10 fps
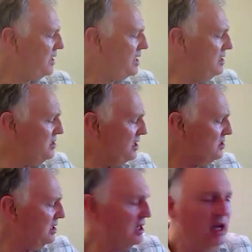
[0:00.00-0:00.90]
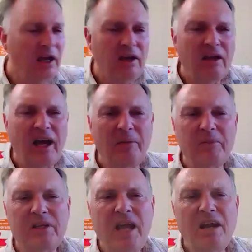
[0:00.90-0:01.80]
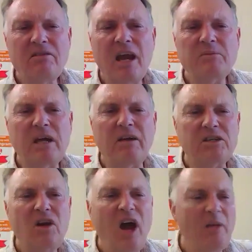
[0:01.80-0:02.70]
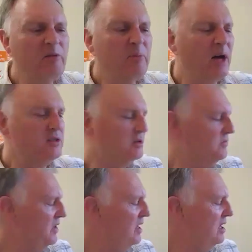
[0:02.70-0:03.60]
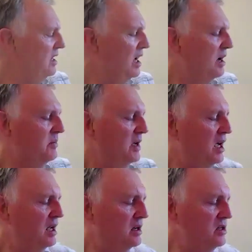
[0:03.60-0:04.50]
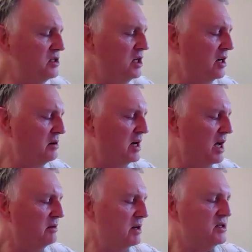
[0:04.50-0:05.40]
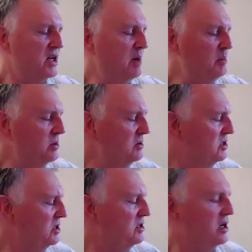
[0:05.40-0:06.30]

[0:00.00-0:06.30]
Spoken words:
Essentially, Tangrams are a type of puzzle. And I'll just show you another example, just